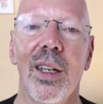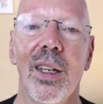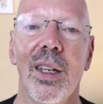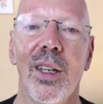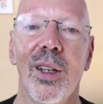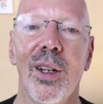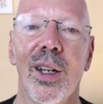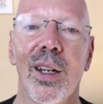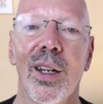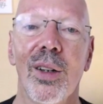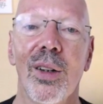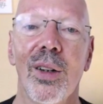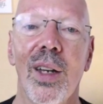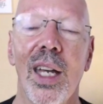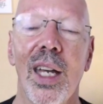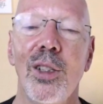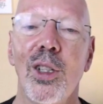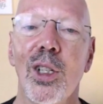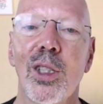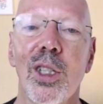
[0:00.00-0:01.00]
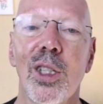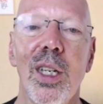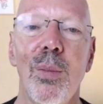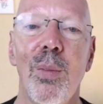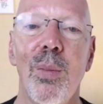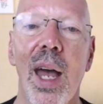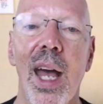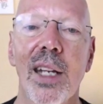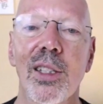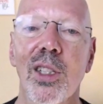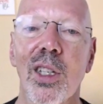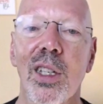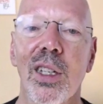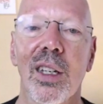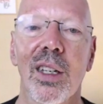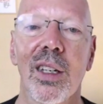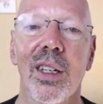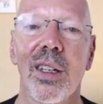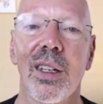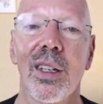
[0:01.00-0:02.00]
you know? And just keep
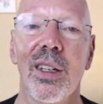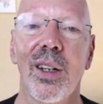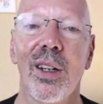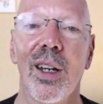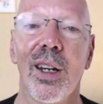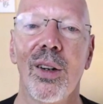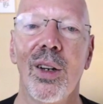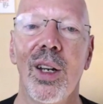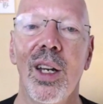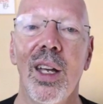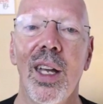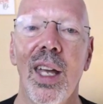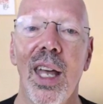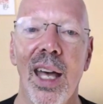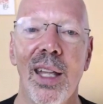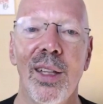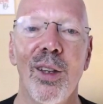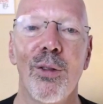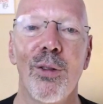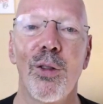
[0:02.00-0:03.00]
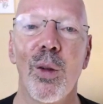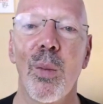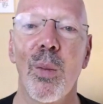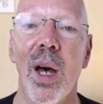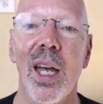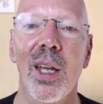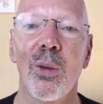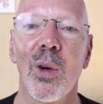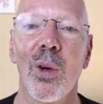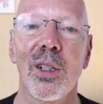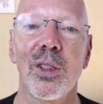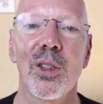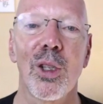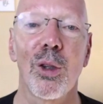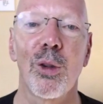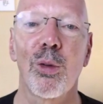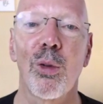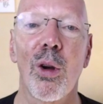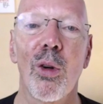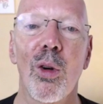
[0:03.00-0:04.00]
asking. You know, and if the mind wants to
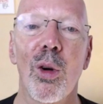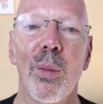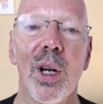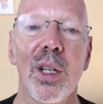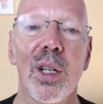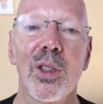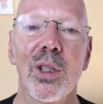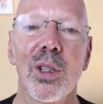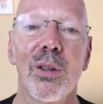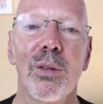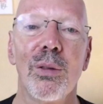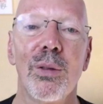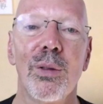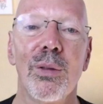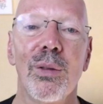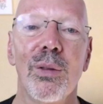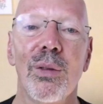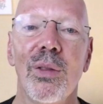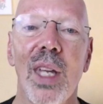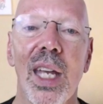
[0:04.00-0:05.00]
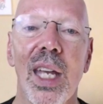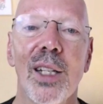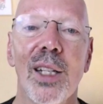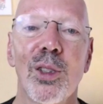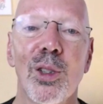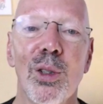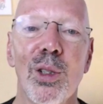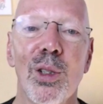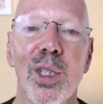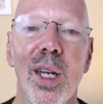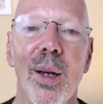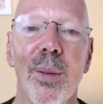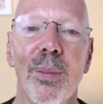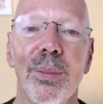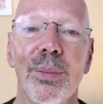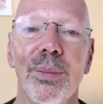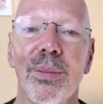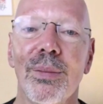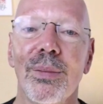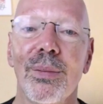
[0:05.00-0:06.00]
throw a bunch of answers up,
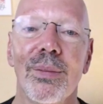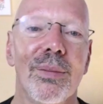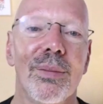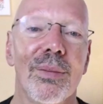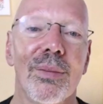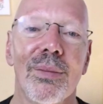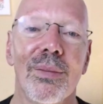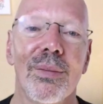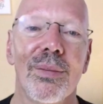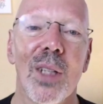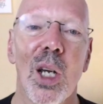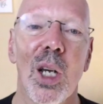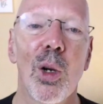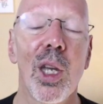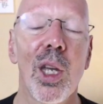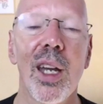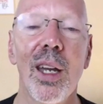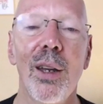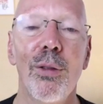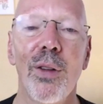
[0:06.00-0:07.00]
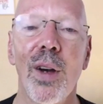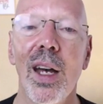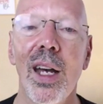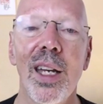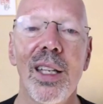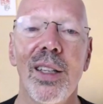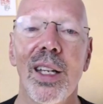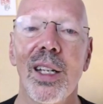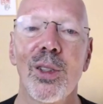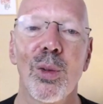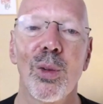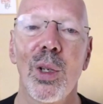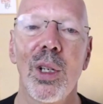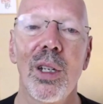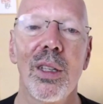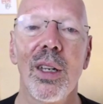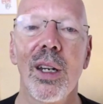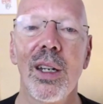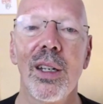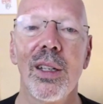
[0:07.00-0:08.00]
okay, fine. That's what it
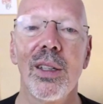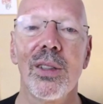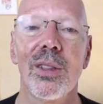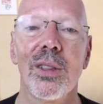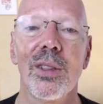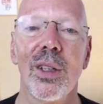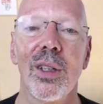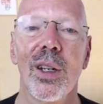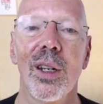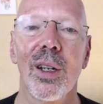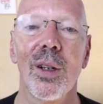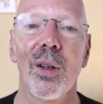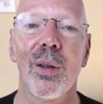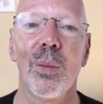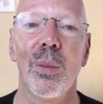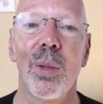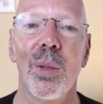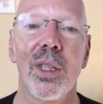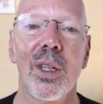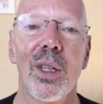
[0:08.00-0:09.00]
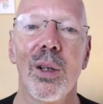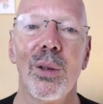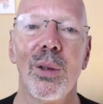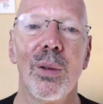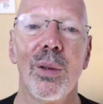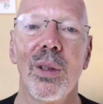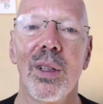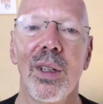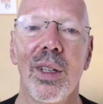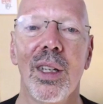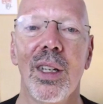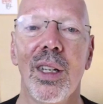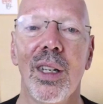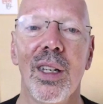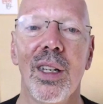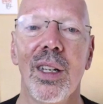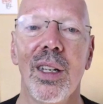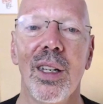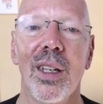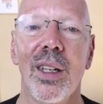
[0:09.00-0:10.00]
does, you know, but don't
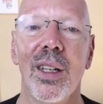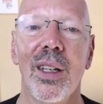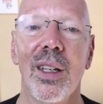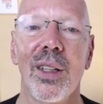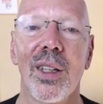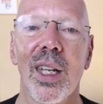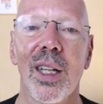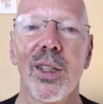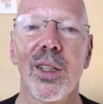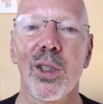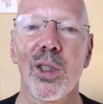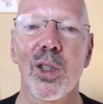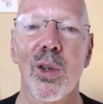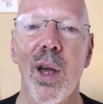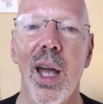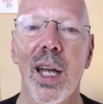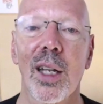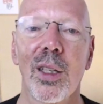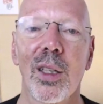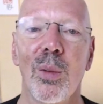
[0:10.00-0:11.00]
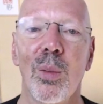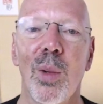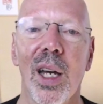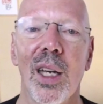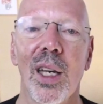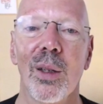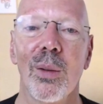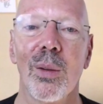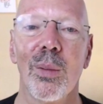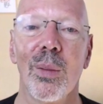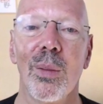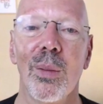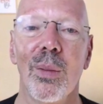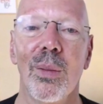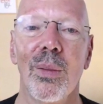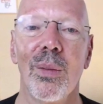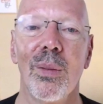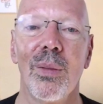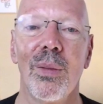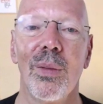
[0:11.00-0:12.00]
get distracted by them
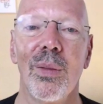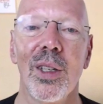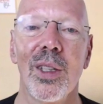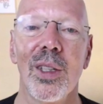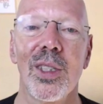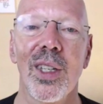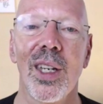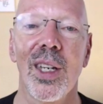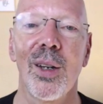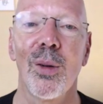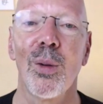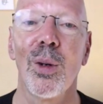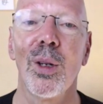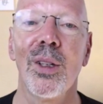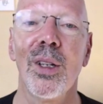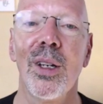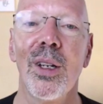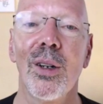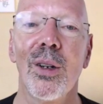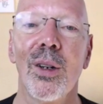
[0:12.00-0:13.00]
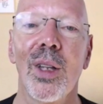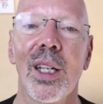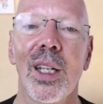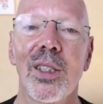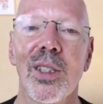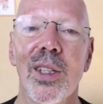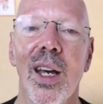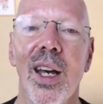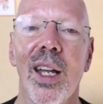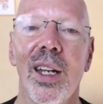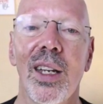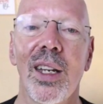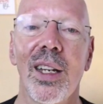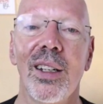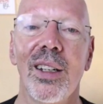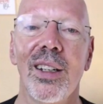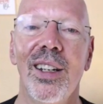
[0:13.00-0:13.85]
and say, well, no, that's not it